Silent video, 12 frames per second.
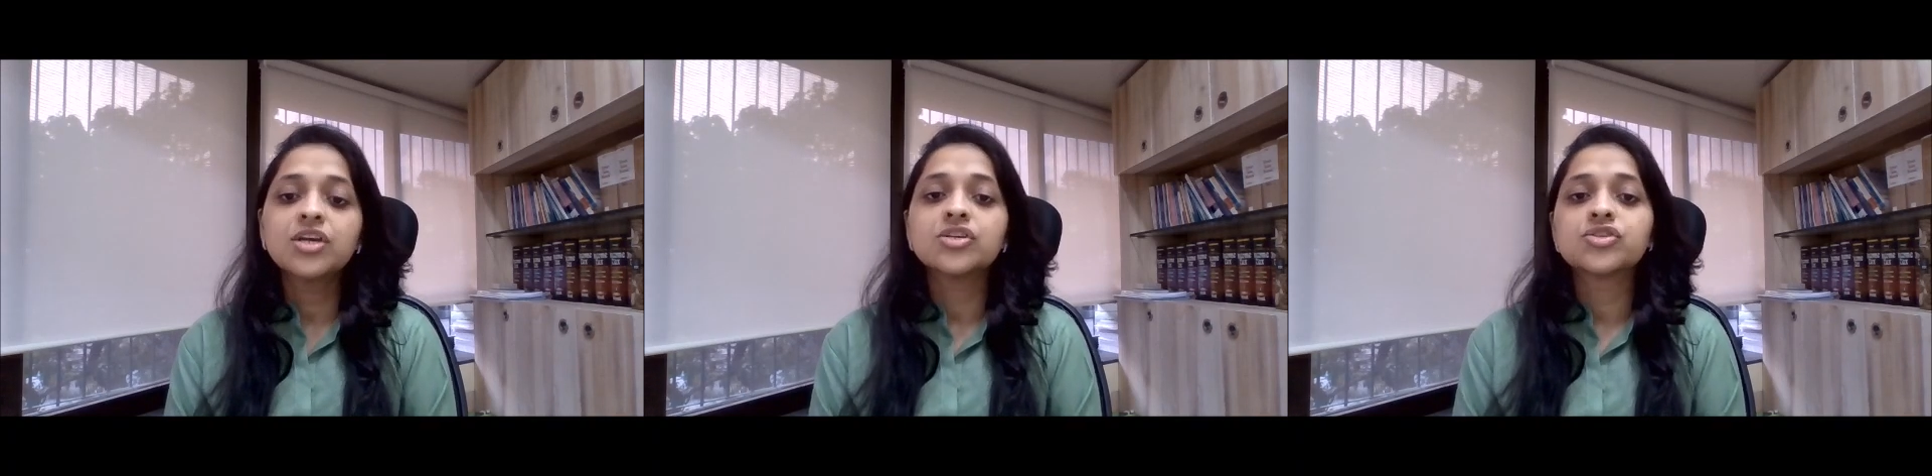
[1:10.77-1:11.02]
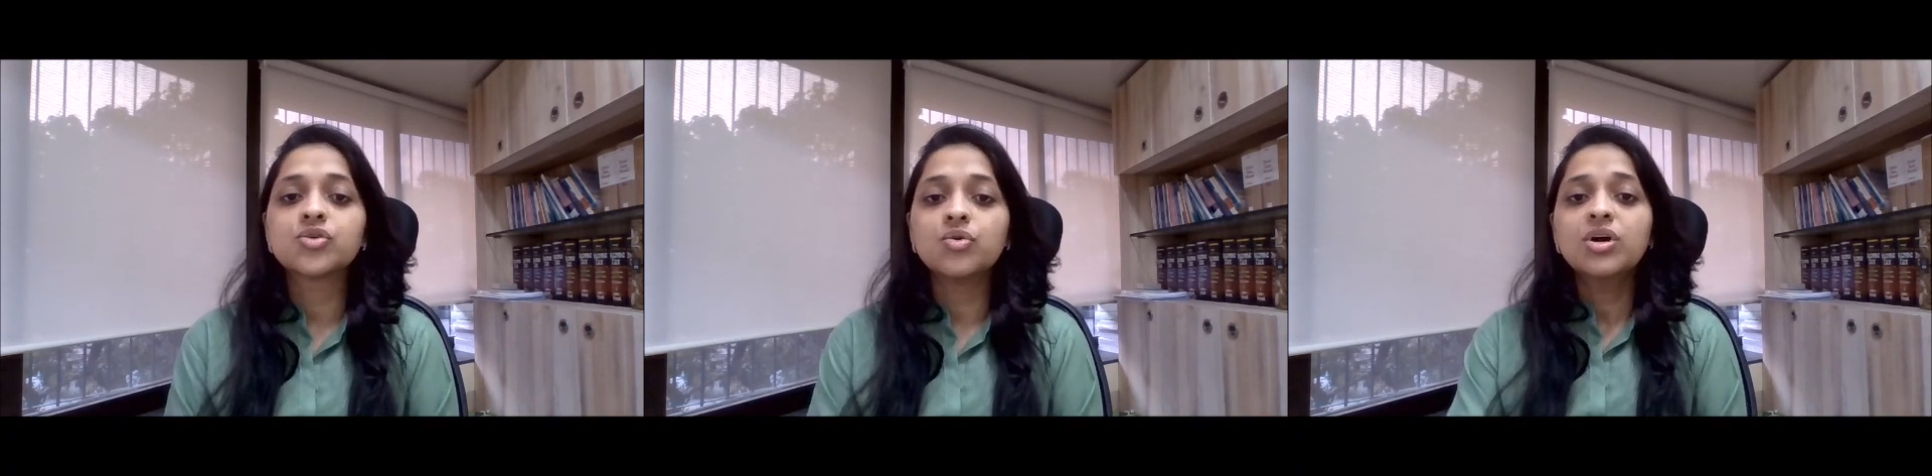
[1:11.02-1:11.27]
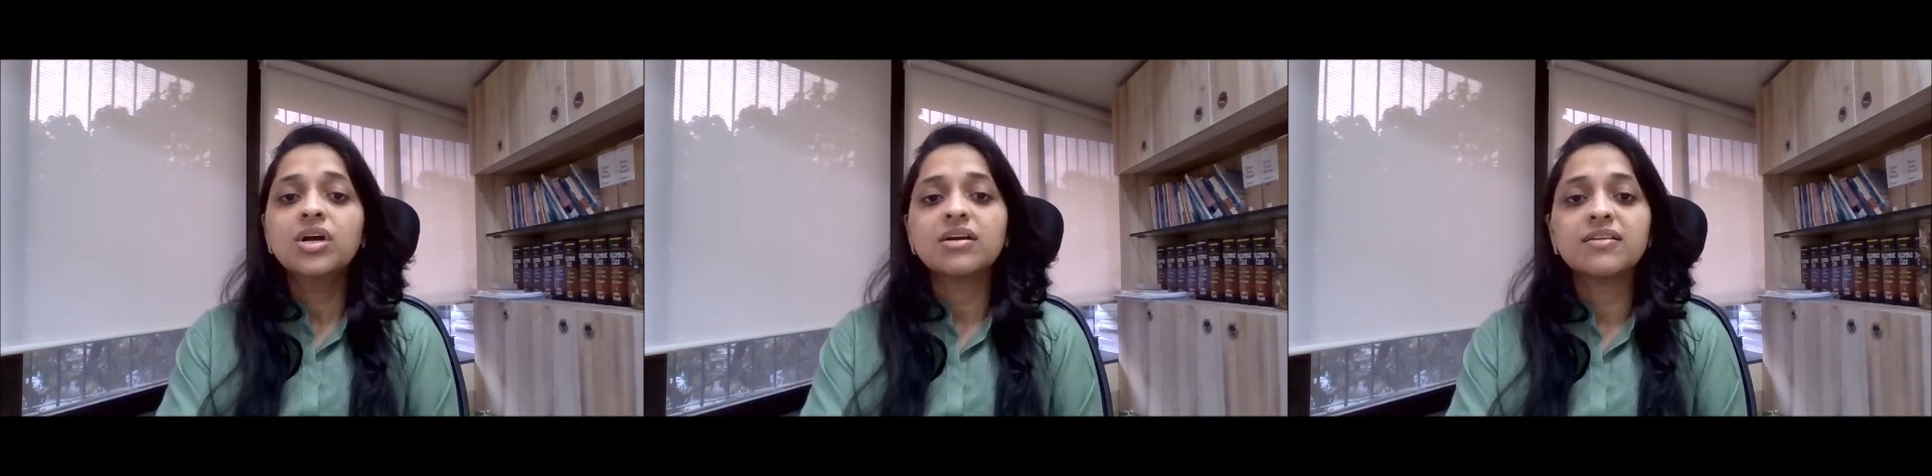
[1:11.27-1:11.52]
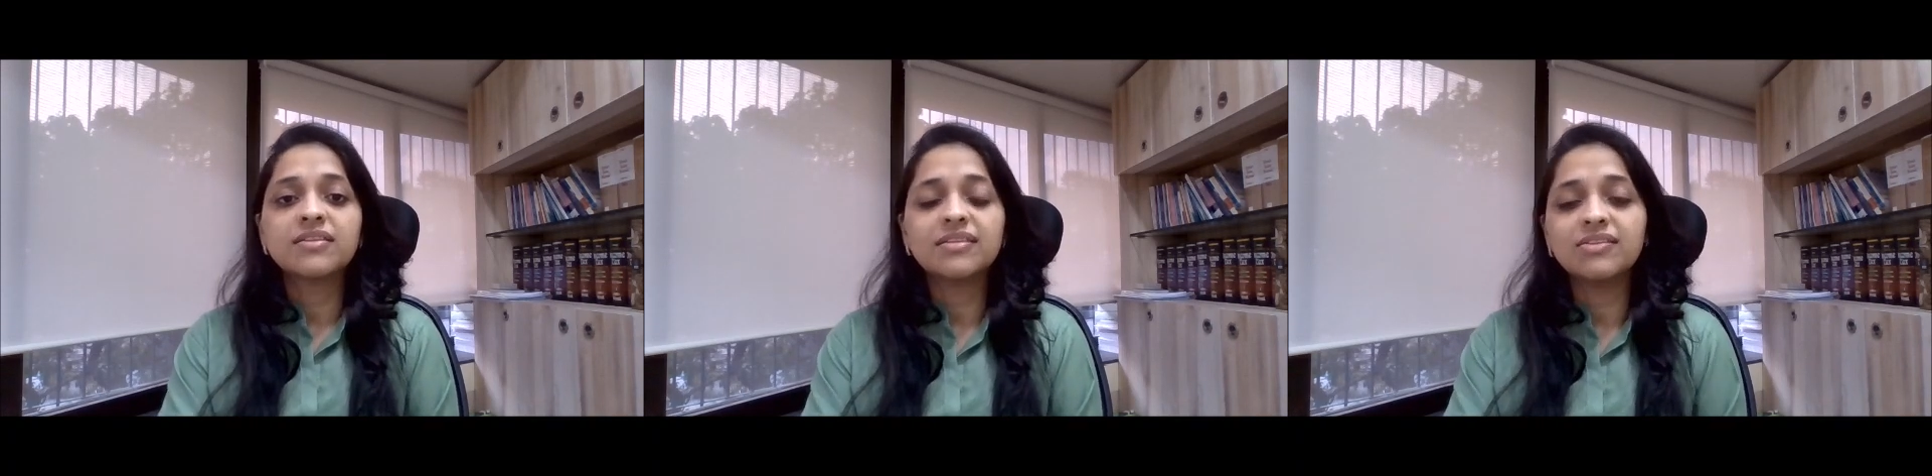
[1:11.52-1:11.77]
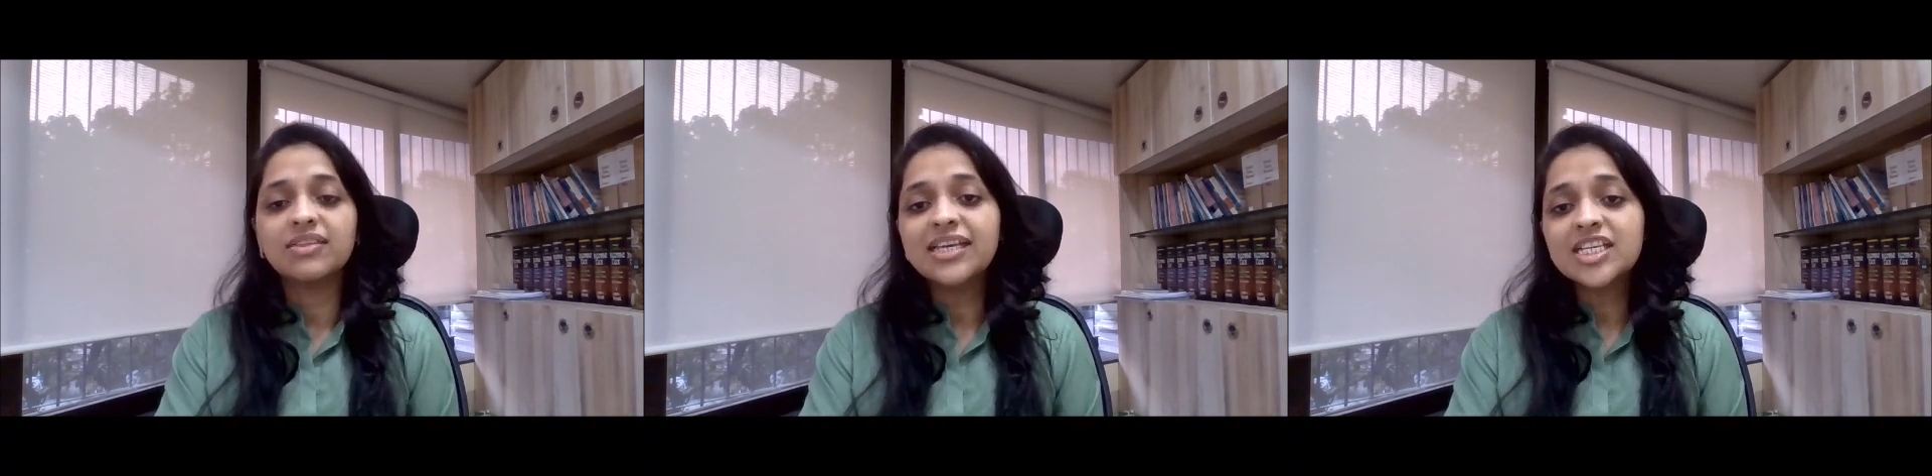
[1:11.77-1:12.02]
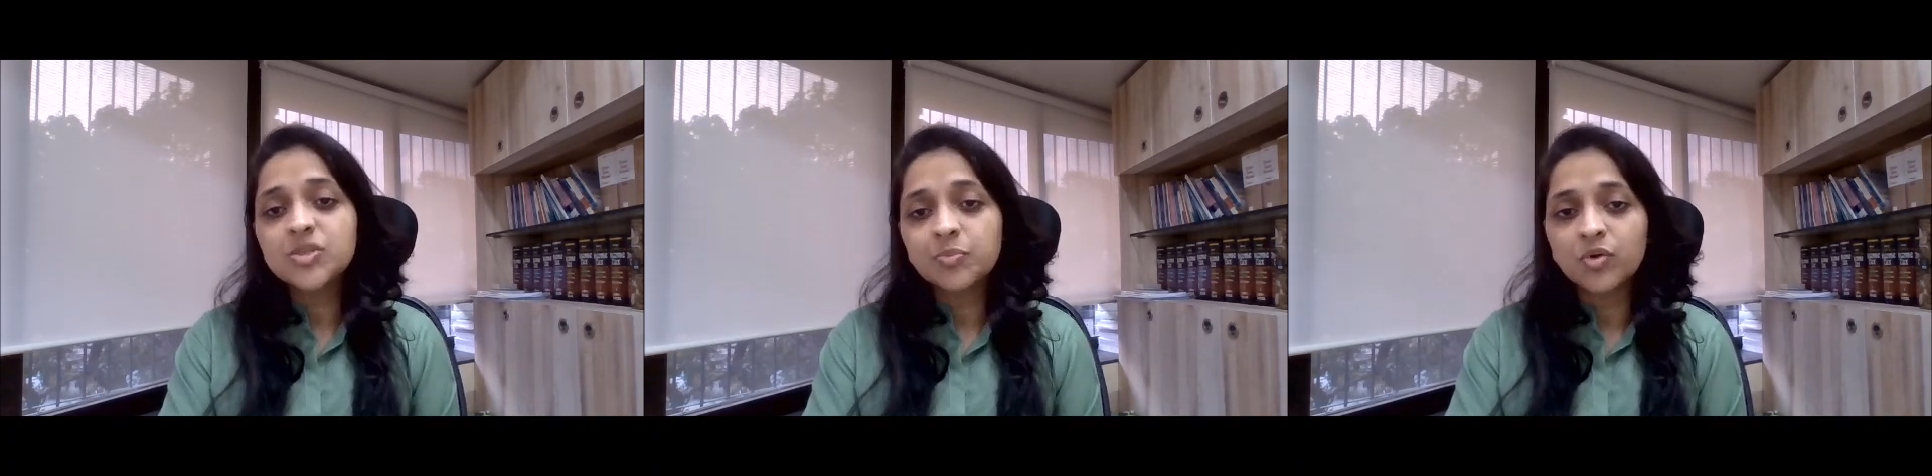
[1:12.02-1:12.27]
So
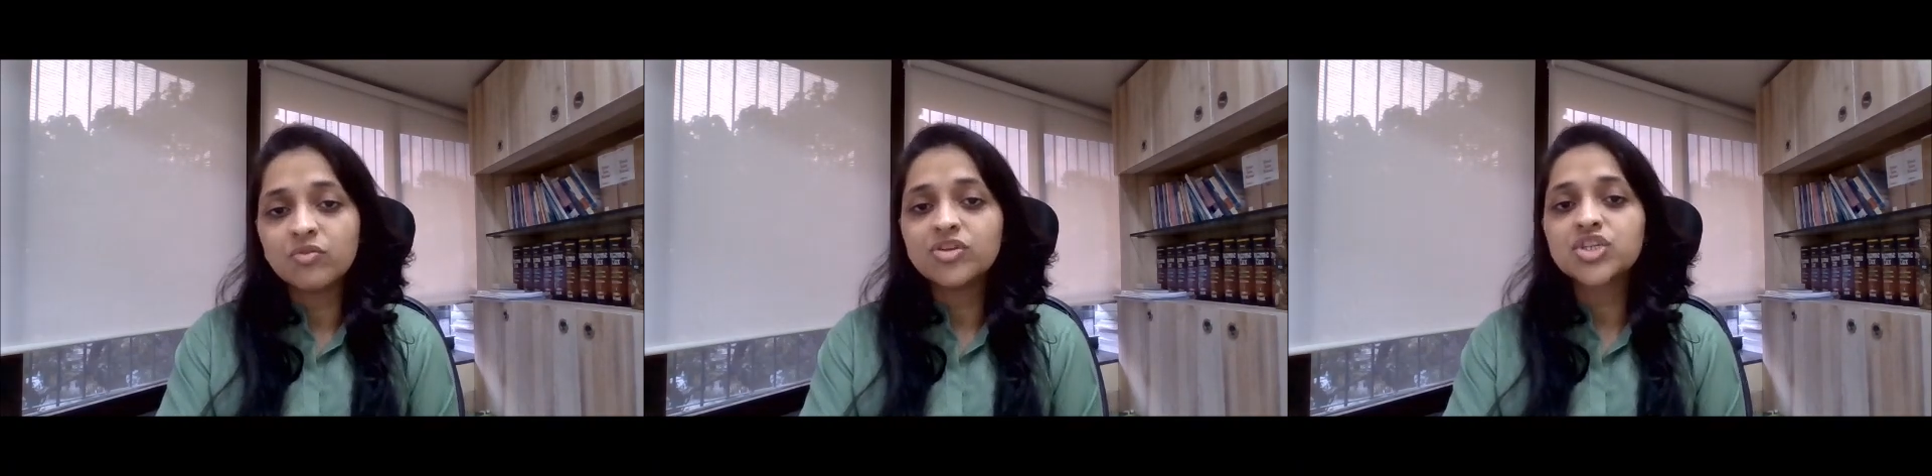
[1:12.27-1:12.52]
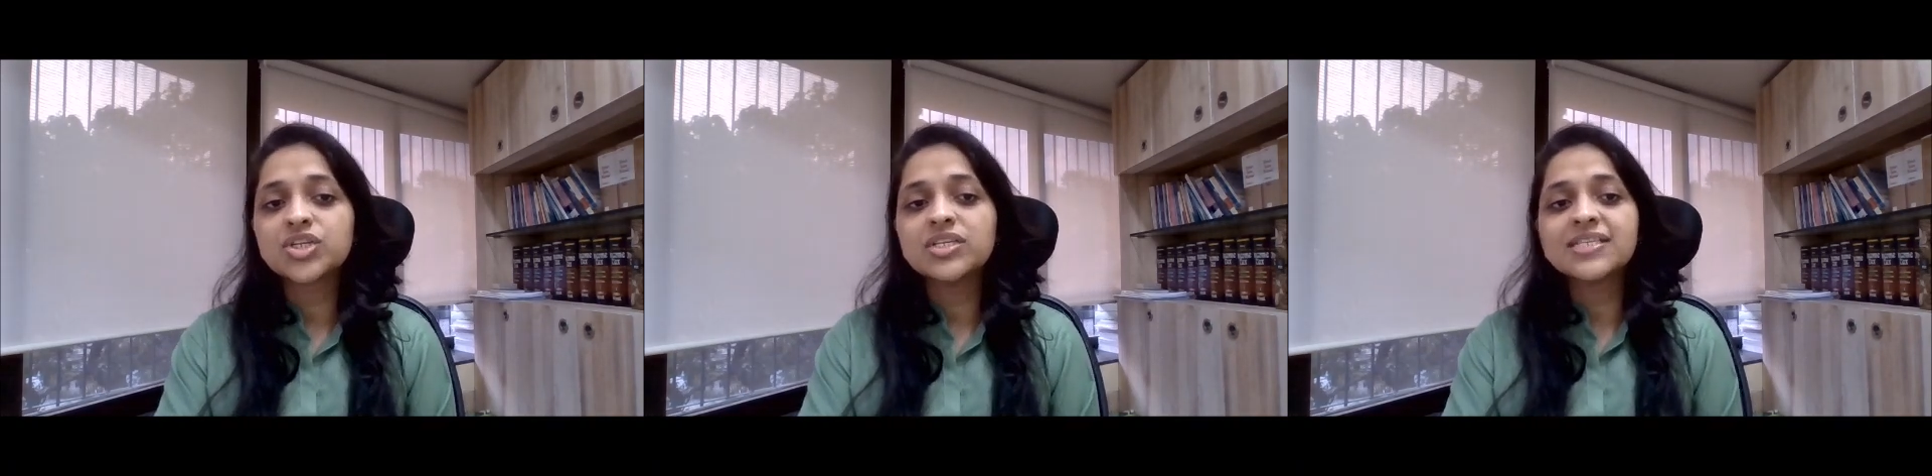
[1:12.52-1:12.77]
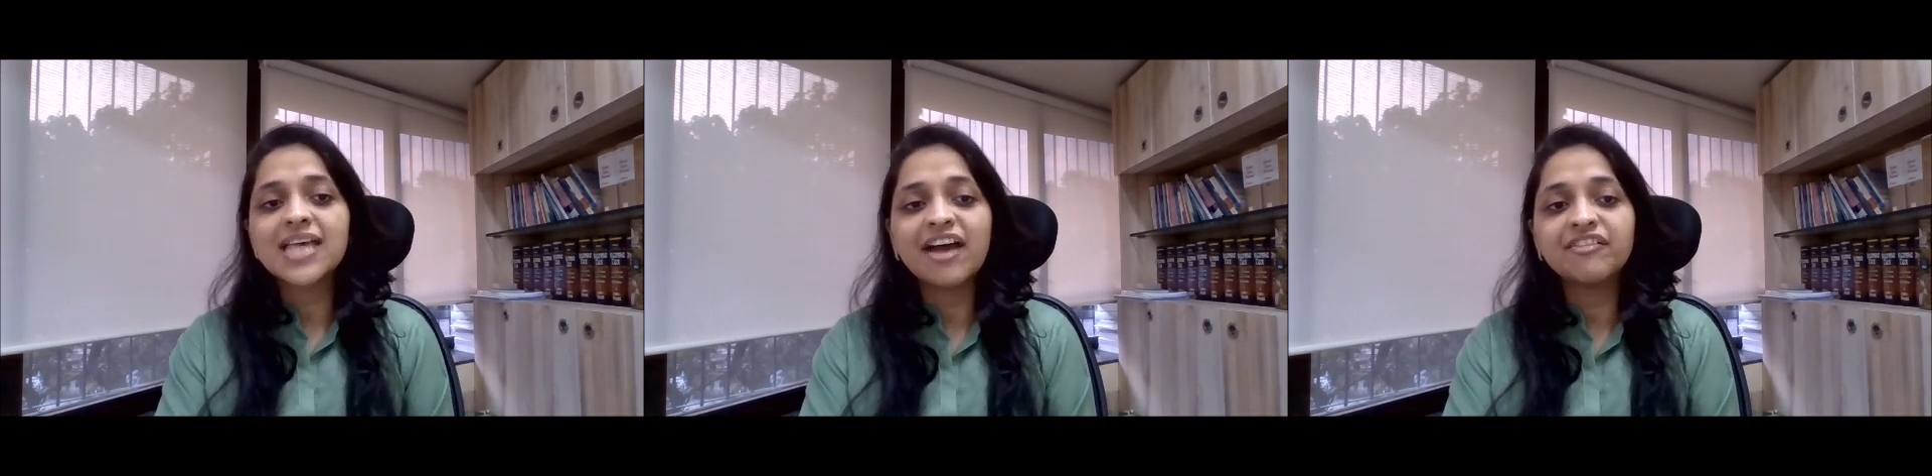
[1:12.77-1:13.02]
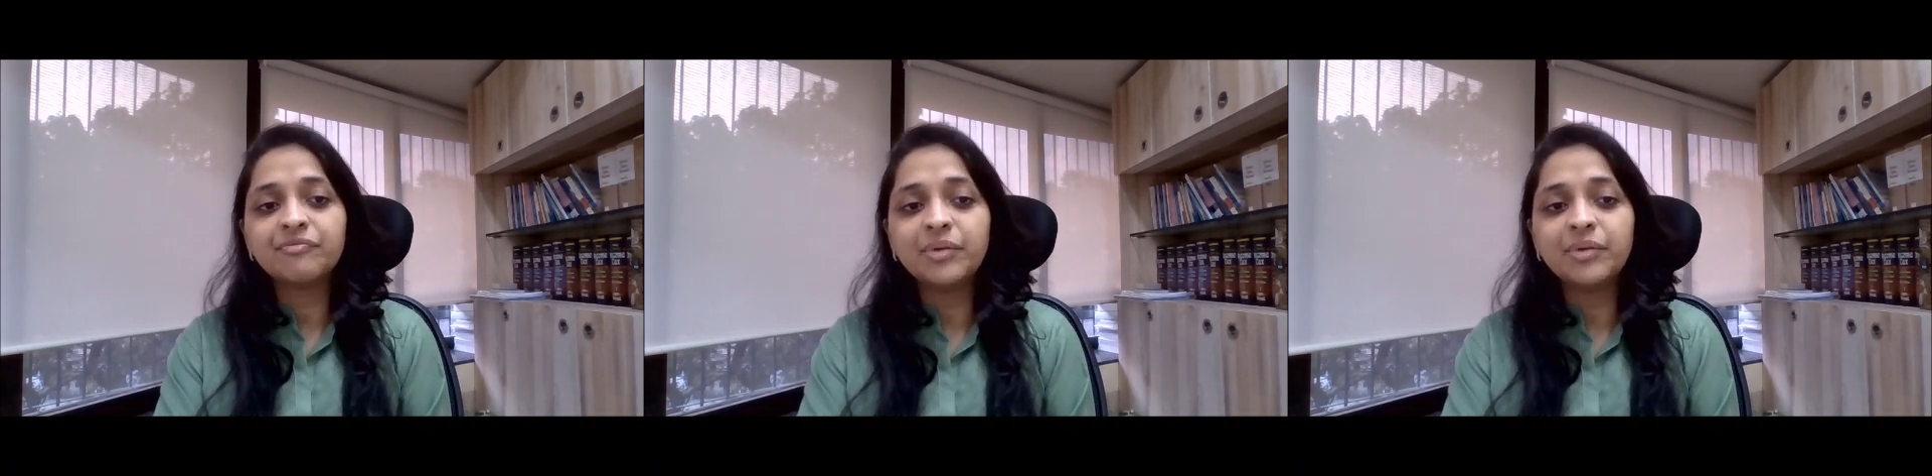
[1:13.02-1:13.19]
these provisions have